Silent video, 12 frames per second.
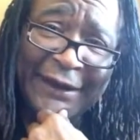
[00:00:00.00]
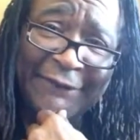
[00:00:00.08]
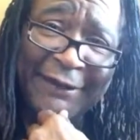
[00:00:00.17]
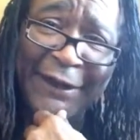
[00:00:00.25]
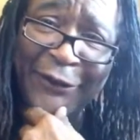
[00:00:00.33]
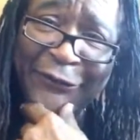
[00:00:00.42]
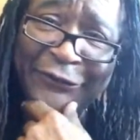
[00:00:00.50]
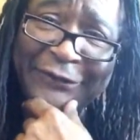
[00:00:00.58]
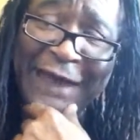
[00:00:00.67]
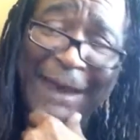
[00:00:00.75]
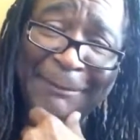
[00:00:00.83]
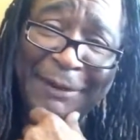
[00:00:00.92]
if they don't
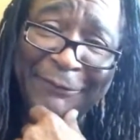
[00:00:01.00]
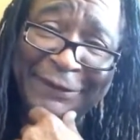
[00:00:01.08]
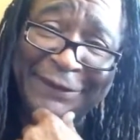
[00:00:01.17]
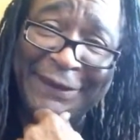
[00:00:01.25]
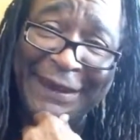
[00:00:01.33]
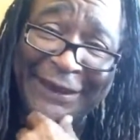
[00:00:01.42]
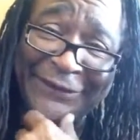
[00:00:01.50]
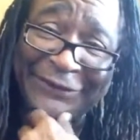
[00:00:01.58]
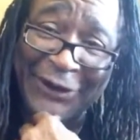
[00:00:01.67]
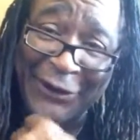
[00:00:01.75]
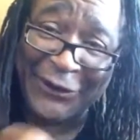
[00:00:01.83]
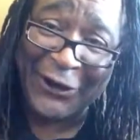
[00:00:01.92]
stop everything,
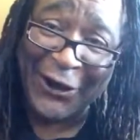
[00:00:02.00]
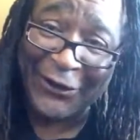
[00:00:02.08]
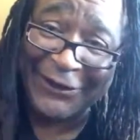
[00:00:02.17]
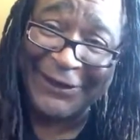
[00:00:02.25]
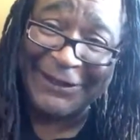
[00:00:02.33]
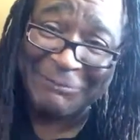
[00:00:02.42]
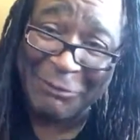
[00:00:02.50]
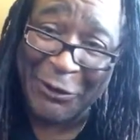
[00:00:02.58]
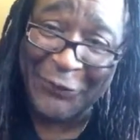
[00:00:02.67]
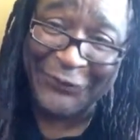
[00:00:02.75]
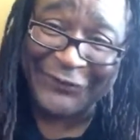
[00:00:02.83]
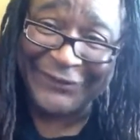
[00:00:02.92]
start calling
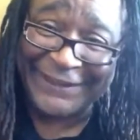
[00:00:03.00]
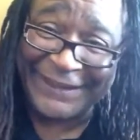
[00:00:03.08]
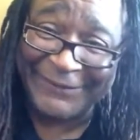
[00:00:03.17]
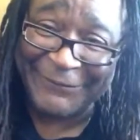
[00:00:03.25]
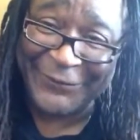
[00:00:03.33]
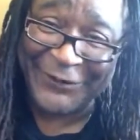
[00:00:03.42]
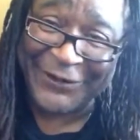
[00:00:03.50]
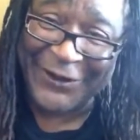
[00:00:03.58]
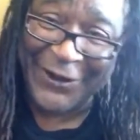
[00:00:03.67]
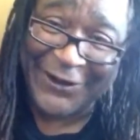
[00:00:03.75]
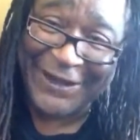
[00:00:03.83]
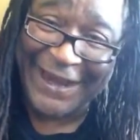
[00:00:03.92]
emergency for the
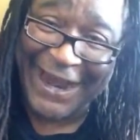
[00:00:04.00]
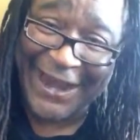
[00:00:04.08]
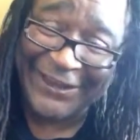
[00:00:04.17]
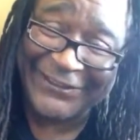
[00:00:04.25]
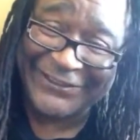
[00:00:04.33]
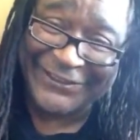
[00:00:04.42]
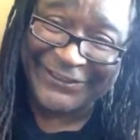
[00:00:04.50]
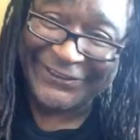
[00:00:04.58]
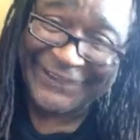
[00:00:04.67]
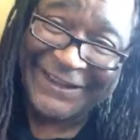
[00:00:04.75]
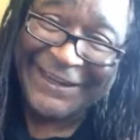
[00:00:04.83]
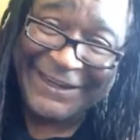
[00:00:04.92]

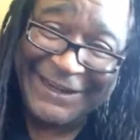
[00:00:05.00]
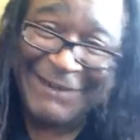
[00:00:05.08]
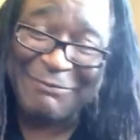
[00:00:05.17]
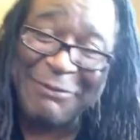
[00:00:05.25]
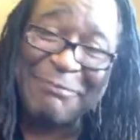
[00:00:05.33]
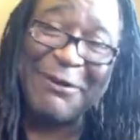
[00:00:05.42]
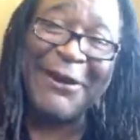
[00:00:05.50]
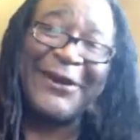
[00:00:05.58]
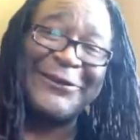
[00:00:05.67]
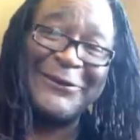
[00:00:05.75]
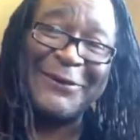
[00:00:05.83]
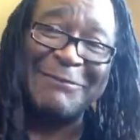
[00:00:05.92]
cardiologist and
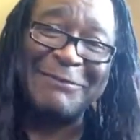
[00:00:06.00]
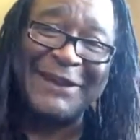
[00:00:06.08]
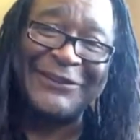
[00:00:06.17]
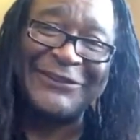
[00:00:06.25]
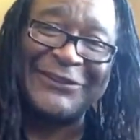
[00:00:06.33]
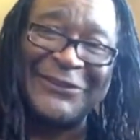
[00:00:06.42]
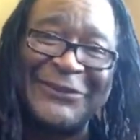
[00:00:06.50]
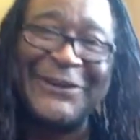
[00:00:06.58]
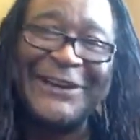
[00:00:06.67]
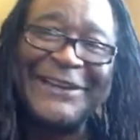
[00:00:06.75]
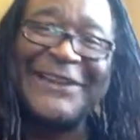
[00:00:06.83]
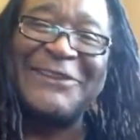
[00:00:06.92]
preparing to admit you,
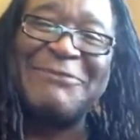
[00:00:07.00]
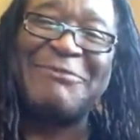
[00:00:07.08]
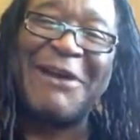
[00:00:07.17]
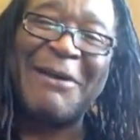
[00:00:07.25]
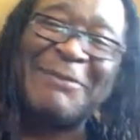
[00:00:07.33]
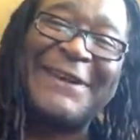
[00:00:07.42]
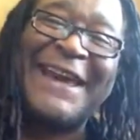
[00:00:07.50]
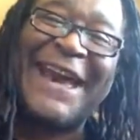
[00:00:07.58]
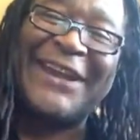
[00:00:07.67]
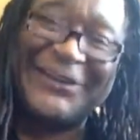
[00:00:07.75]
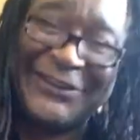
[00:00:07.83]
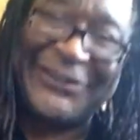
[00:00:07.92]
then you probably
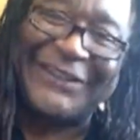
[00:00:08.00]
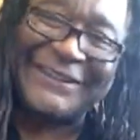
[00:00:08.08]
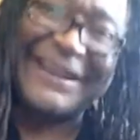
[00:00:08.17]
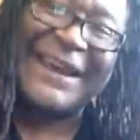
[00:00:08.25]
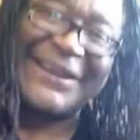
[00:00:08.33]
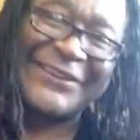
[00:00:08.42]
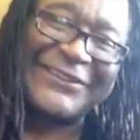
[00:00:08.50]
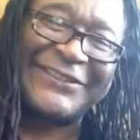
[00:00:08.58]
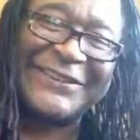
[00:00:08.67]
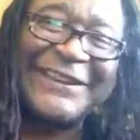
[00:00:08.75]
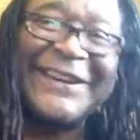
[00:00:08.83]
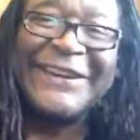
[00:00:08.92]
had a good
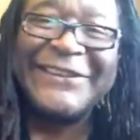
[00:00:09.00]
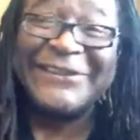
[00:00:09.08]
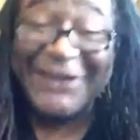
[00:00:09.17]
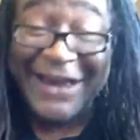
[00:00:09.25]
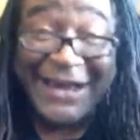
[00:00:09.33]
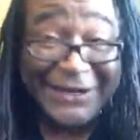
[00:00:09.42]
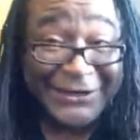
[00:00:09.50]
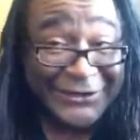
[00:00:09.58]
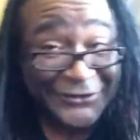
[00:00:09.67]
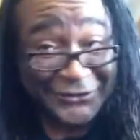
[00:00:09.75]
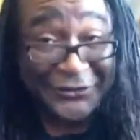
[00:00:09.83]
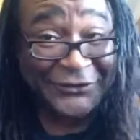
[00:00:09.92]
test. So I had a
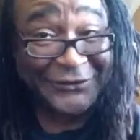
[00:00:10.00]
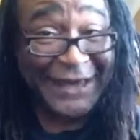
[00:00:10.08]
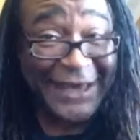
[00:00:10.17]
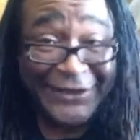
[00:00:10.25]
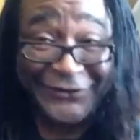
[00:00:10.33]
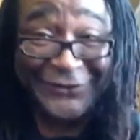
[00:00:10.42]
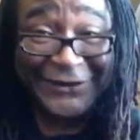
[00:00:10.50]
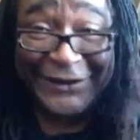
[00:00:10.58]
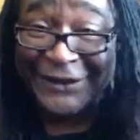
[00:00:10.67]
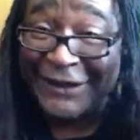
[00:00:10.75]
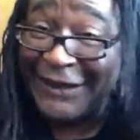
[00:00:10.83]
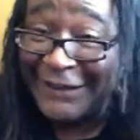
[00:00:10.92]
good test.
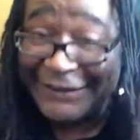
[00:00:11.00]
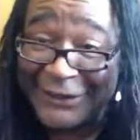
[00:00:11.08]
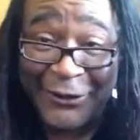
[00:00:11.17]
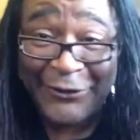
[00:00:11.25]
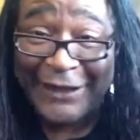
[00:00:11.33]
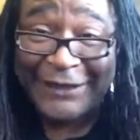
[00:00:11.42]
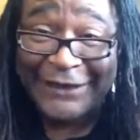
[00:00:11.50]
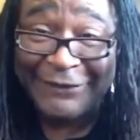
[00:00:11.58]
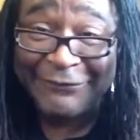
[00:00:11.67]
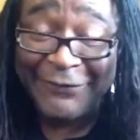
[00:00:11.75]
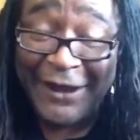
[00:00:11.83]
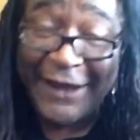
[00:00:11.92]
They
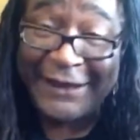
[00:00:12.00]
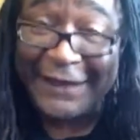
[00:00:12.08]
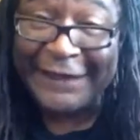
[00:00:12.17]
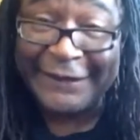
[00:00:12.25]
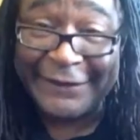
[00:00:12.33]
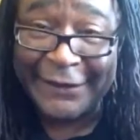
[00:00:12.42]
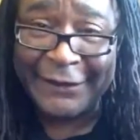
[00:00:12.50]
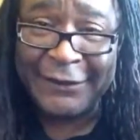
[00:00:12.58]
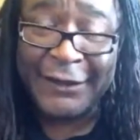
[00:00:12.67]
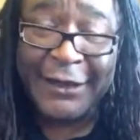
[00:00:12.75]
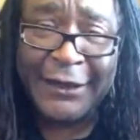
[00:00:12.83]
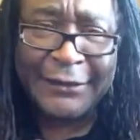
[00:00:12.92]
didn't find anything.
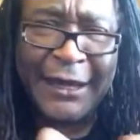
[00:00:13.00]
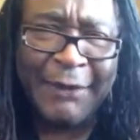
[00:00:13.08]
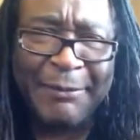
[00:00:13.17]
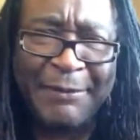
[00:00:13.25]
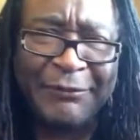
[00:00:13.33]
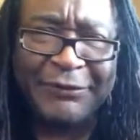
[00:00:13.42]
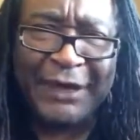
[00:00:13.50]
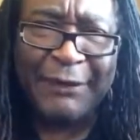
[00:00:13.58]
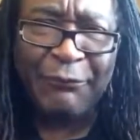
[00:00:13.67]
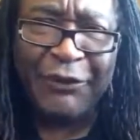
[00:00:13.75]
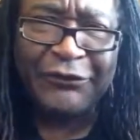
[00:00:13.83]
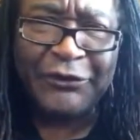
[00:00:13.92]
Now, people say,
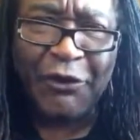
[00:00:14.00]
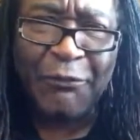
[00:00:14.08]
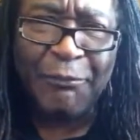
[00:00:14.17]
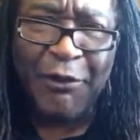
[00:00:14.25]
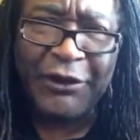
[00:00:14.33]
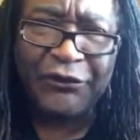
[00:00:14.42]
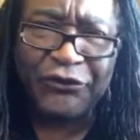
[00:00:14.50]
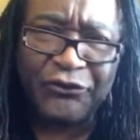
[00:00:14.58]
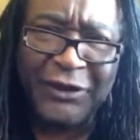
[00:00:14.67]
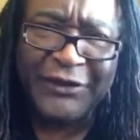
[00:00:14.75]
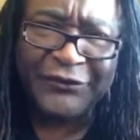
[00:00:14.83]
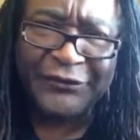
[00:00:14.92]
what's the whole point of
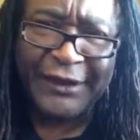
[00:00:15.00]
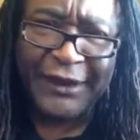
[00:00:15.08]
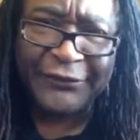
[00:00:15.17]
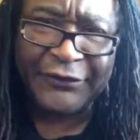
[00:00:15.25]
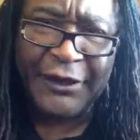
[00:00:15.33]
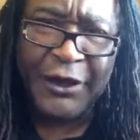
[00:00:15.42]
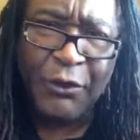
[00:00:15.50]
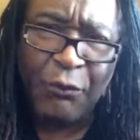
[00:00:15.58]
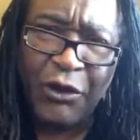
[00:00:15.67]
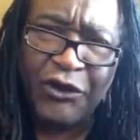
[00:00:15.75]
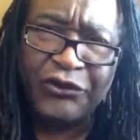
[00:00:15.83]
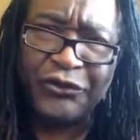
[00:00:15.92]
stress tests?
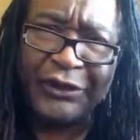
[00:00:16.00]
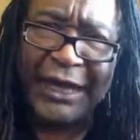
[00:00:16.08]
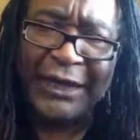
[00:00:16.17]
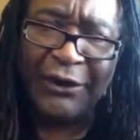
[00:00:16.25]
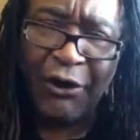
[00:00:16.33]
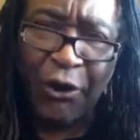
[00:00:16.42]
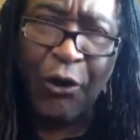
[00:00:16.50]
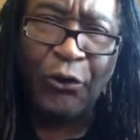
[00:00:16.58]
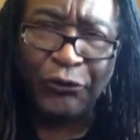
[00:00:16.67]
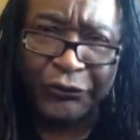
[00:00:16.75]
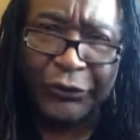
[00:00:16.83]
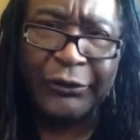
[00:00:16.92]
Well, as you get
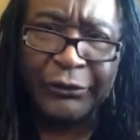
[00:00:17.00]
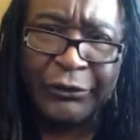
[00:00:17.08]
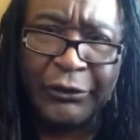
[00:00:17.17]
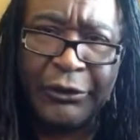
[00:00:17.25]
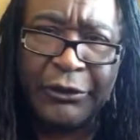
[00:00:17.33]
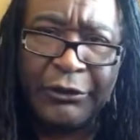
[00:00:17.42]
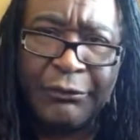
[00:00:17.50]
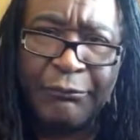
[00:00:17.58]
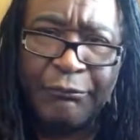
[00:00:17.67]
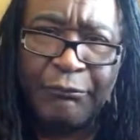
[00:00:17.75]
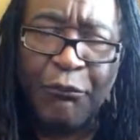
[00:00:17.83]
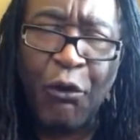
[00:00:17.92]
older,
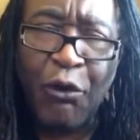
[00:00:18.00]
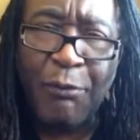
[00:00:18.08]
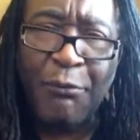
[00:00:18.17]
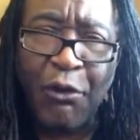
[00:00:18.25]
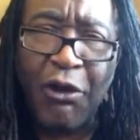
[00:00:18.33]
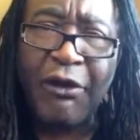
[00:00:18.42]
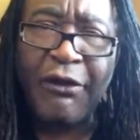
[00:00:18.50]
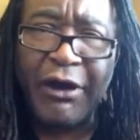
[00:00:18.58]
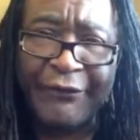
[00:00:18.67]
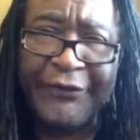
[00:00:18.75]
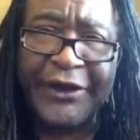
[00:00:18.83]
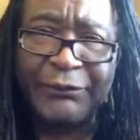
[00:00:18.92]
more and more
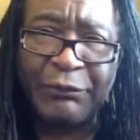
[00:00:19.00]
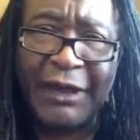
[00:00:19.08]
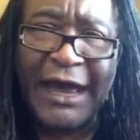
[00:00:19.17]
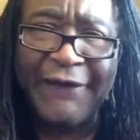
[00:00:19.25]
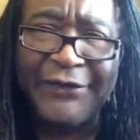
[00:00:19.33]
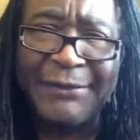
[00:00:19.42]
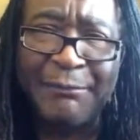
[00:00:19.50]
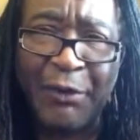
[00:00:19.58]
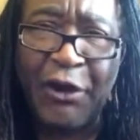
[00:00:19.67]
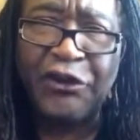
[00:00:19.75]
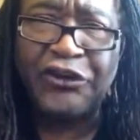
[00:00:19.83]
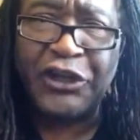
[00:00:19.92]
of us will have
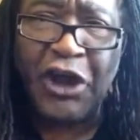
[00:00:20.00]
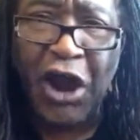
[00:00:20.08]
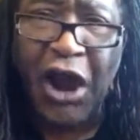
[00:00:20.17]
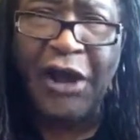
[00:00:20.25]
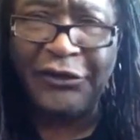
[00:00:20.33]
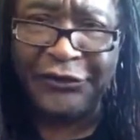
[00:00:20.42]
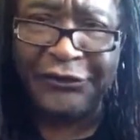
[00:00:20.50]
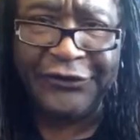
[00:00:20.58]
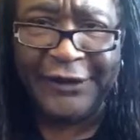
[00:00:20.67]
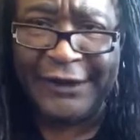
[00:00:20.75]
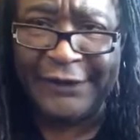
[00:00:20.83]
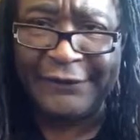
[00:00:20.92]
emerging heart
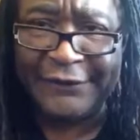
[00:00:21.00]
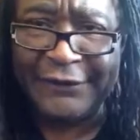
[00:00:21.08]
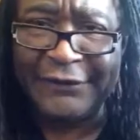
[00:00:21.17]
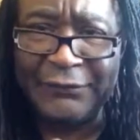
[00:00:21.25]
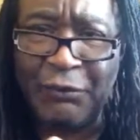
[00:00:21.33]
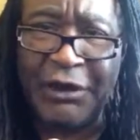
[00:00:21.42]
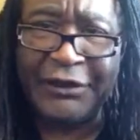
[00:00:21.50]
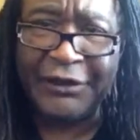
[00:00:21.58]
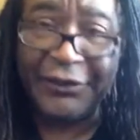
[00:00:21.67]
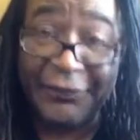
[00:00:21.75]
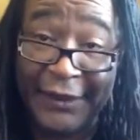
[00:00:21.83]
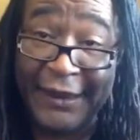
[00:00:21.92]
disease. This is one of
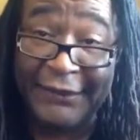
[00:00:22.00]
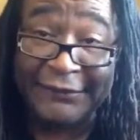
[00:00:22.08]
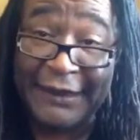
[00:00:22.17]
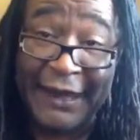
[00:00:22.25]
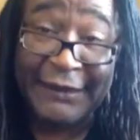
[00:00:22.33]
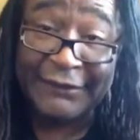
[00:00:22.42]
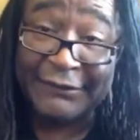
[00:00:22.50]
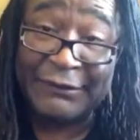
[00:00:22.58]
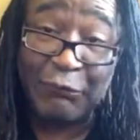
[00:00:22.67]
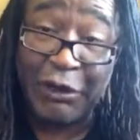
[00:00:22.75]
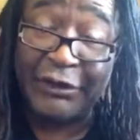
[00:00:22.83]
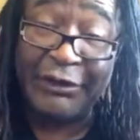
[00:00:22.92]
the things that is
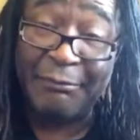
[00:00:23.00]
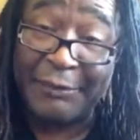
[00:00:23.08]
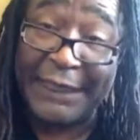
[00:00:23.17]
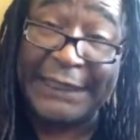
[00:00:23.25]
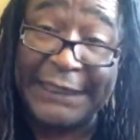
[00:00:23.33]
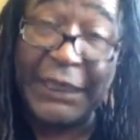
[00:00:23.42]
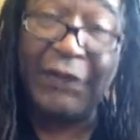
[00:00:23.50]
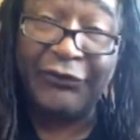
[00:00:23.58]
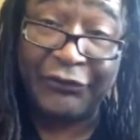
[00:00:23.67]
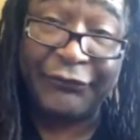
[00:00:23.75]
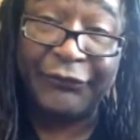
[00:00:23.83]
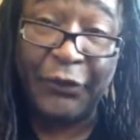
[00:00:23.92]
one of the big
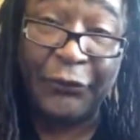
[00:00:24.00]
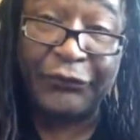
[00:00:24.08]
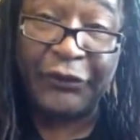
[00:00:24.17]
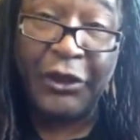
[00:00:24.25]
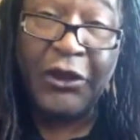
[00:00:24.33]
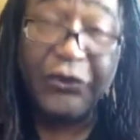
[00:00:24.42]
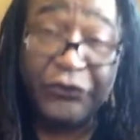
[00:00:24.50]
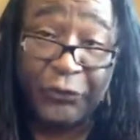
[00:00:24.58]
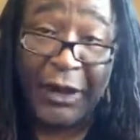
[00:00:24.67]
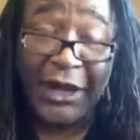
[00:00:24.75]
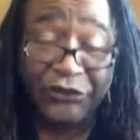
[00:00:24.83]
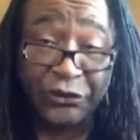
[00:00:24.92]
killers of folks.
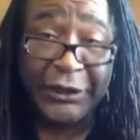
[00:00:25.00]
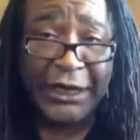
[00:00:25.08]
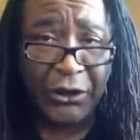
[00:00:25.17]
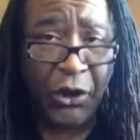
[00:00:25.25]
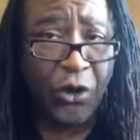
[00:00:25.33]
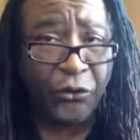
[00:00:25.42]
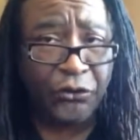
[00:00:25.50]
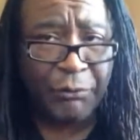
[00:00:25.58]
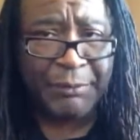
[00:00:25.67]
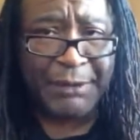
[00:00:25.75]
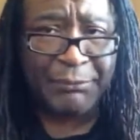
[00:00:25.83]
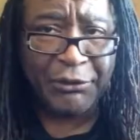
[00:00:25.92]
So as you get older,
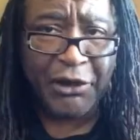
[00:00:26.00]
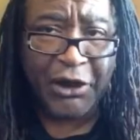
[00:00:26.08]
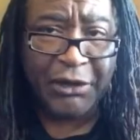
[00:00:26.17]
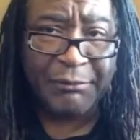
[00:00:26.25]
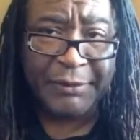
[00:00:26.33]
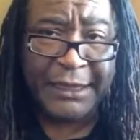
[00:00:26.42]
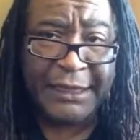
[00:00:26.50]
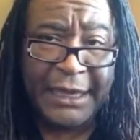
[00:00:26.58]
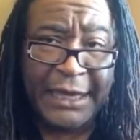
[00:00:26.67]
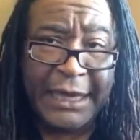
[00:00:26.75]
people are going to be